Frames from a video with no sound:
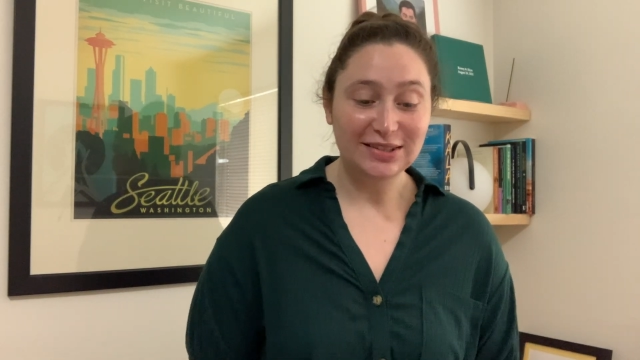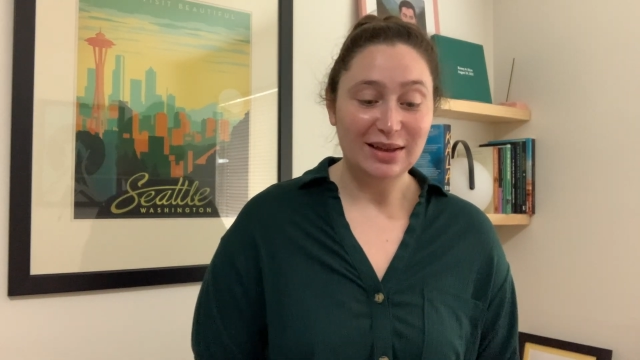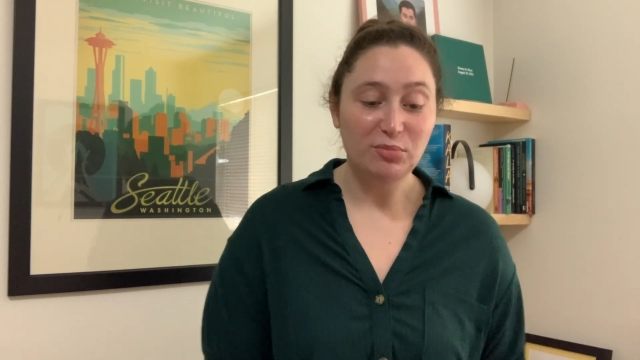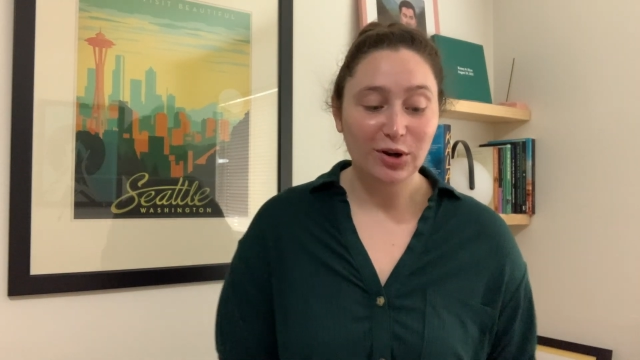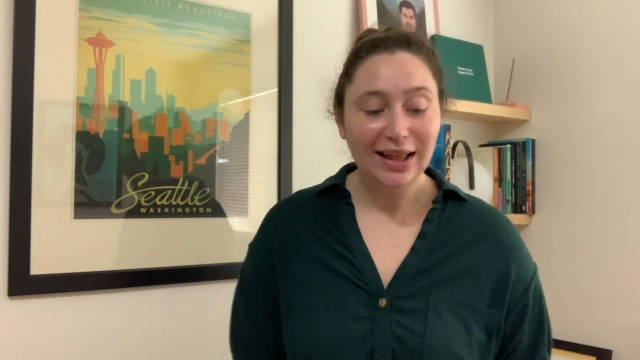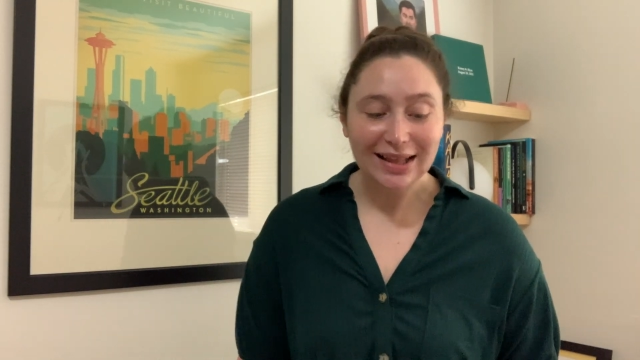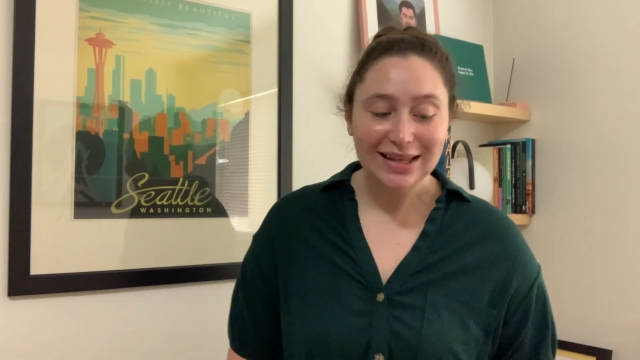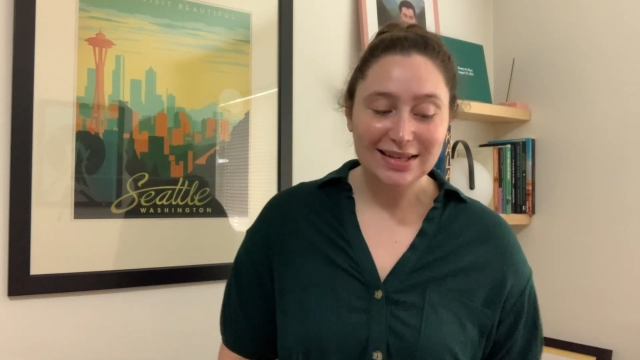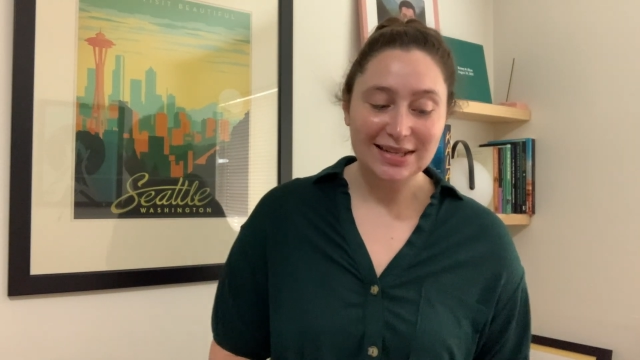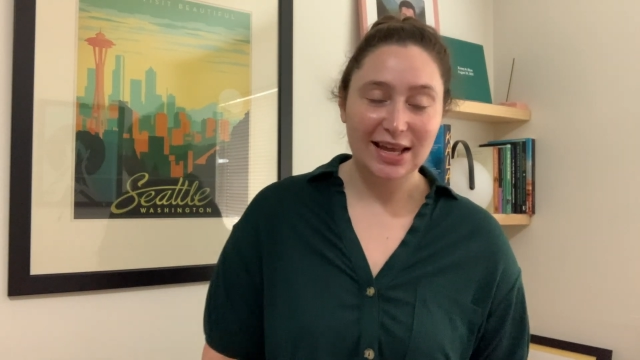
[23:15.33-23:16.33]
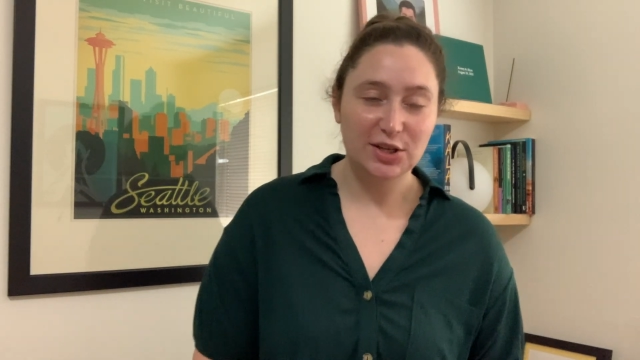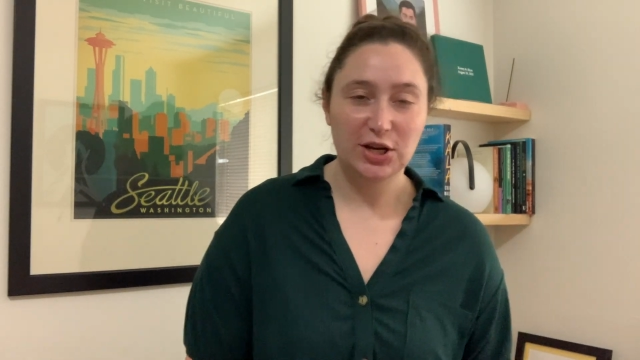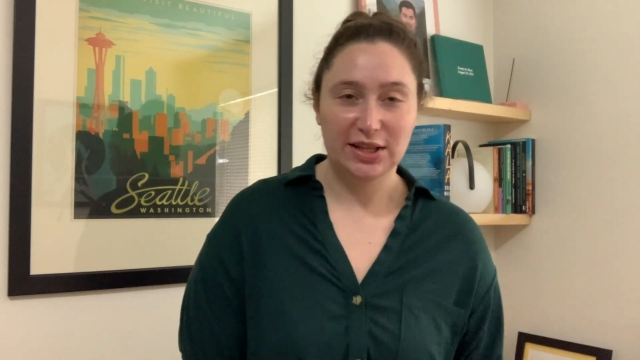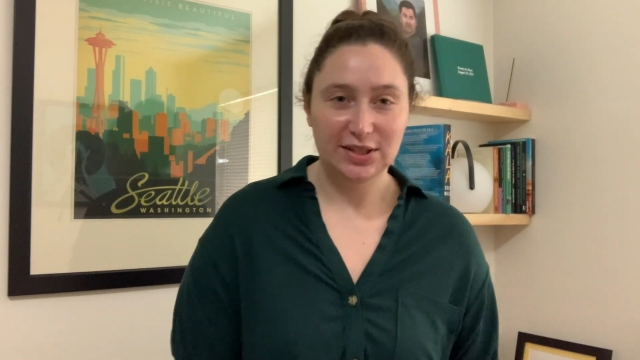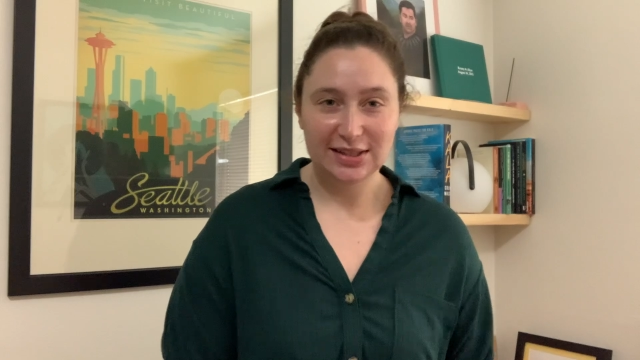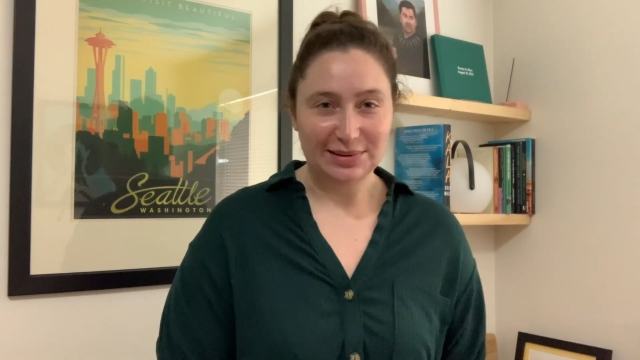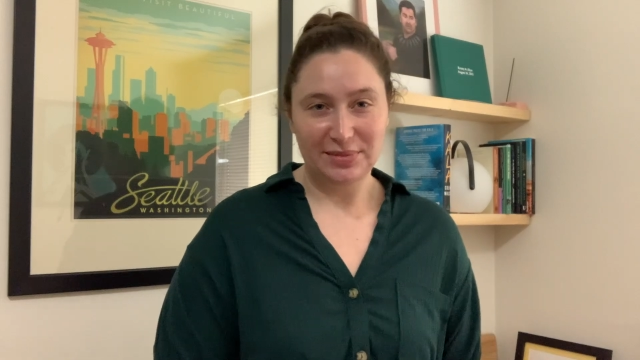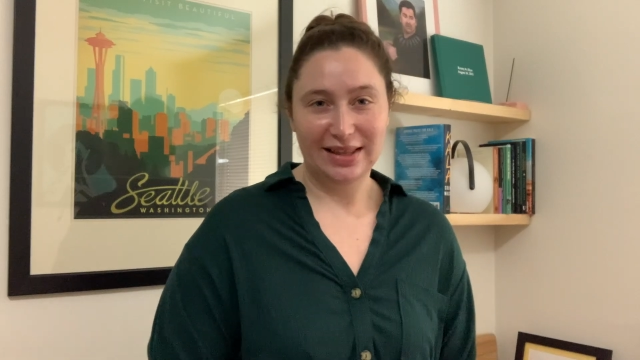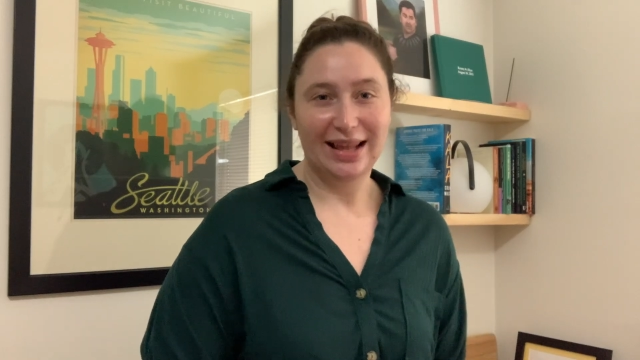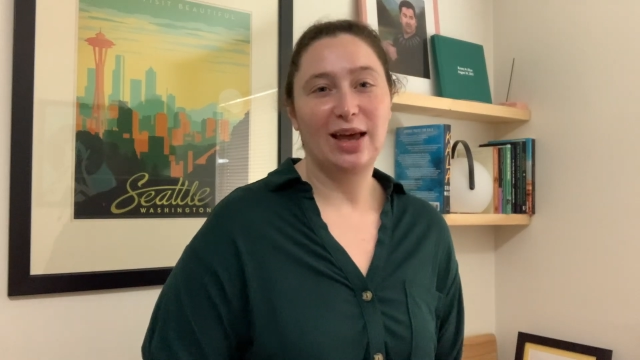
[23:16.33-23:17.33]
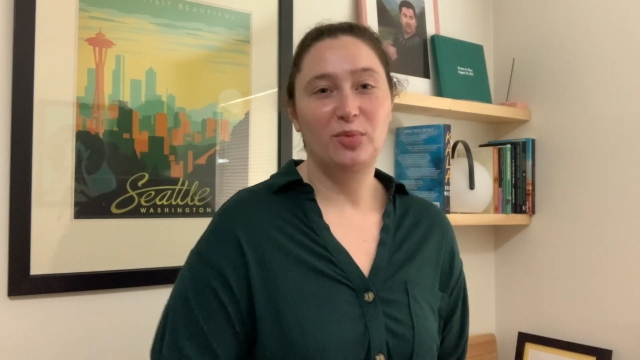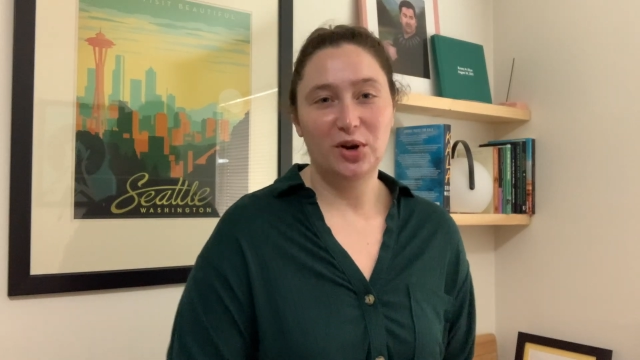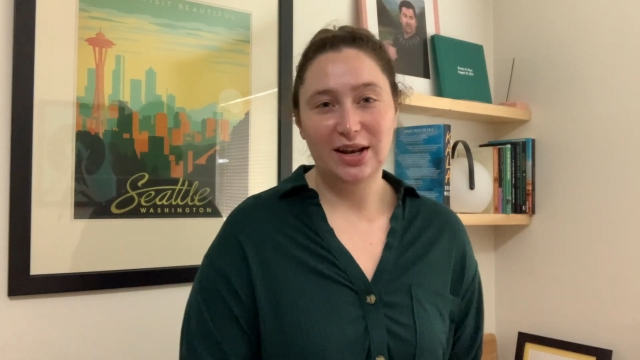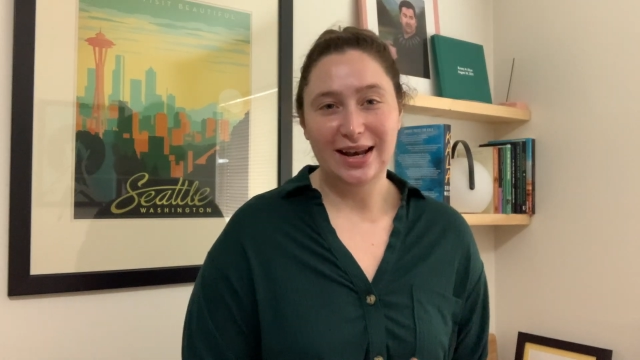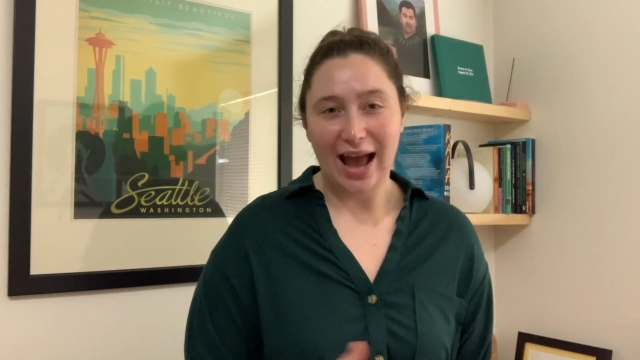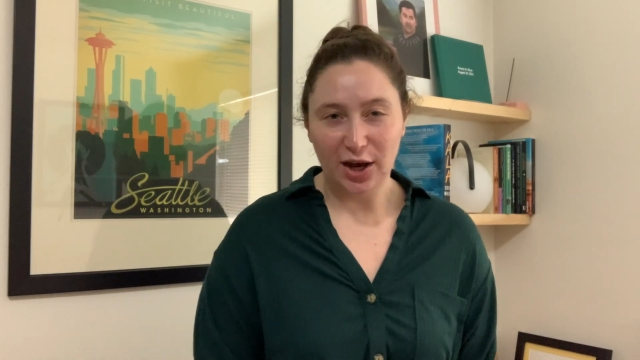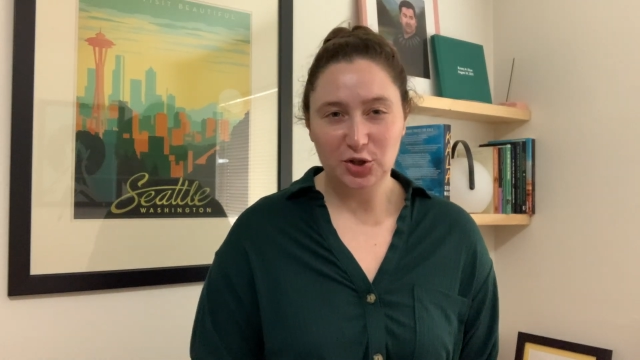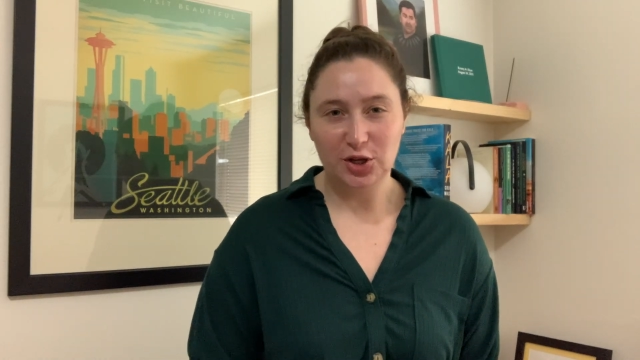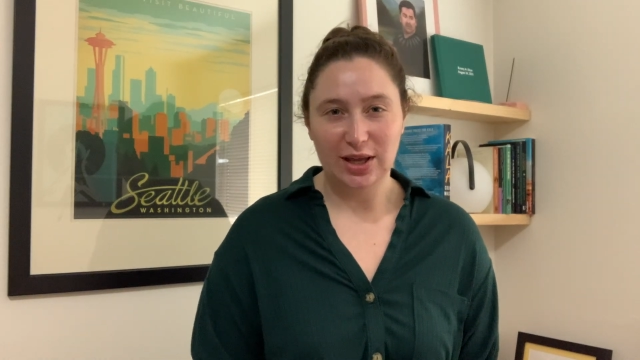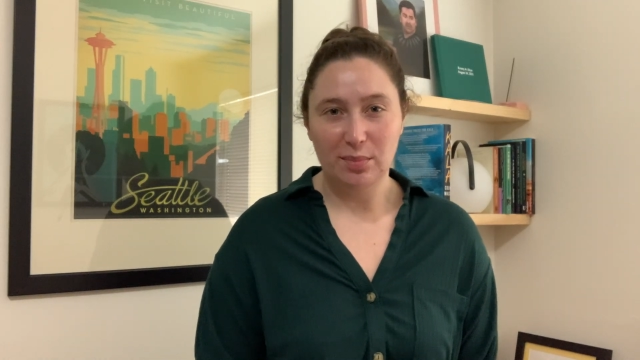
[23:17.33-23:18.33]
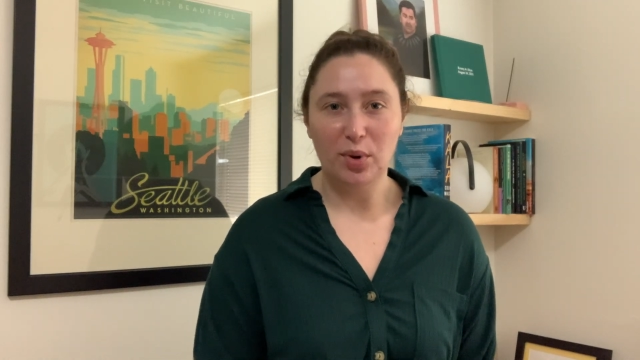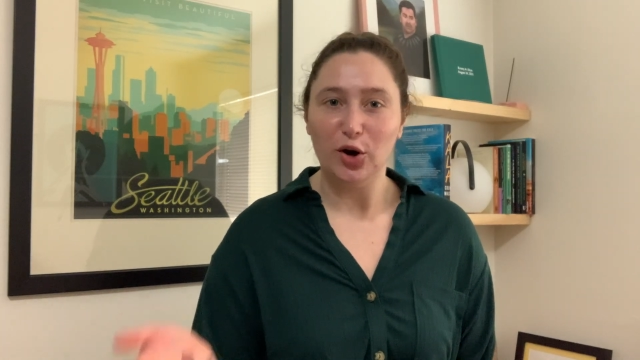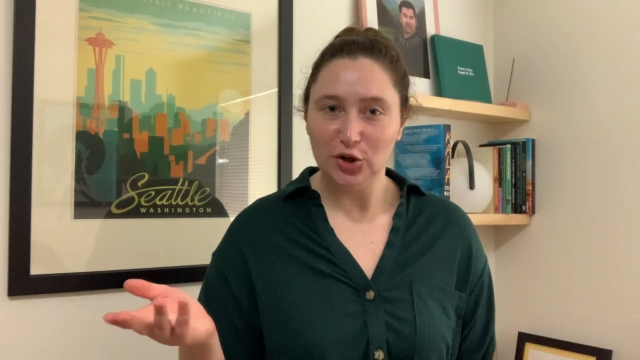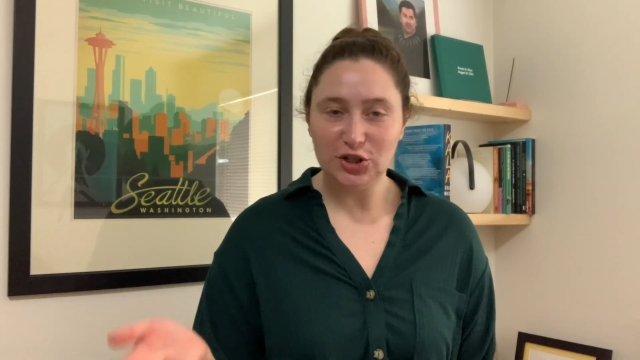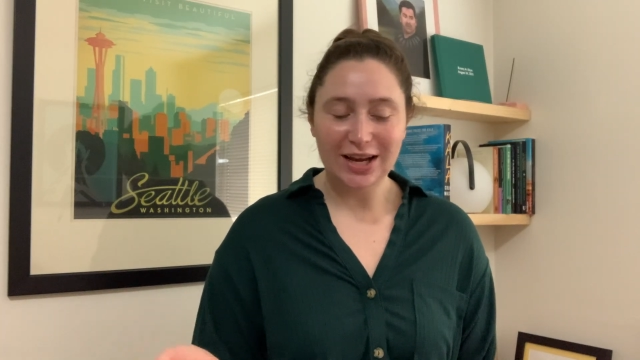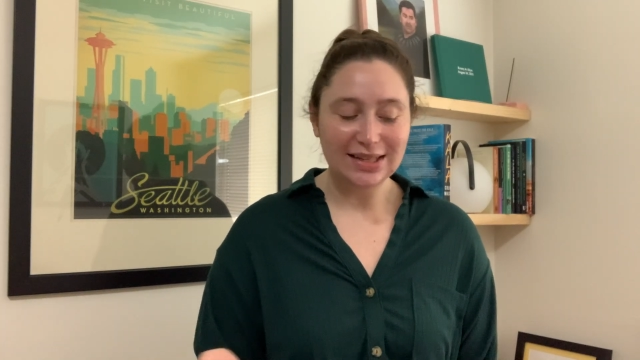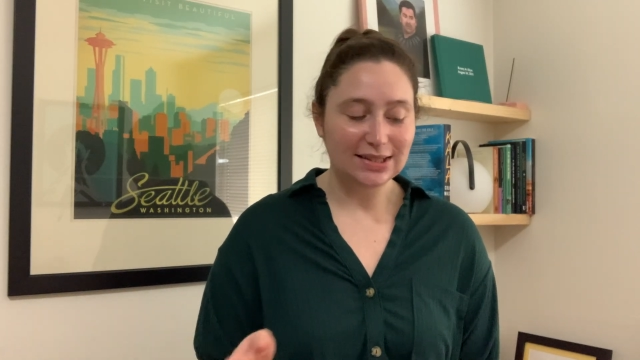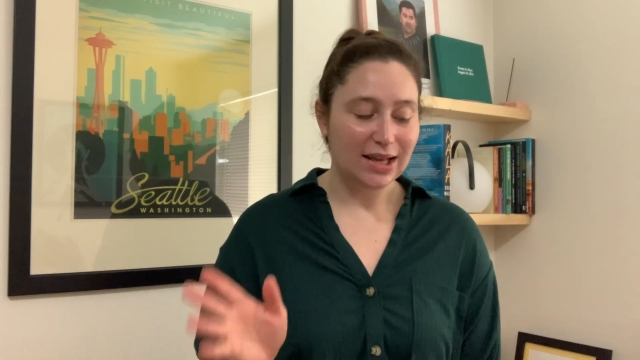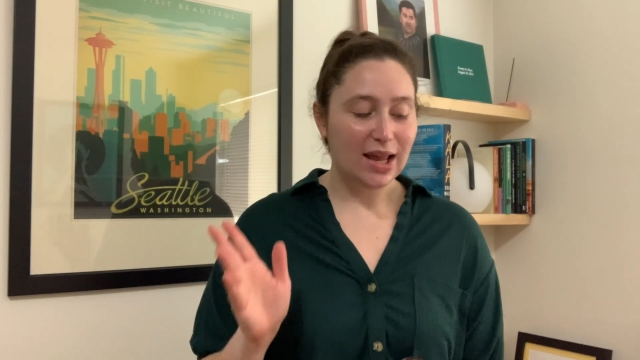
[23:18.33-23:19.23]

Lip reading: I'm more likely to take a chance on something that I wouldn't actually purchase,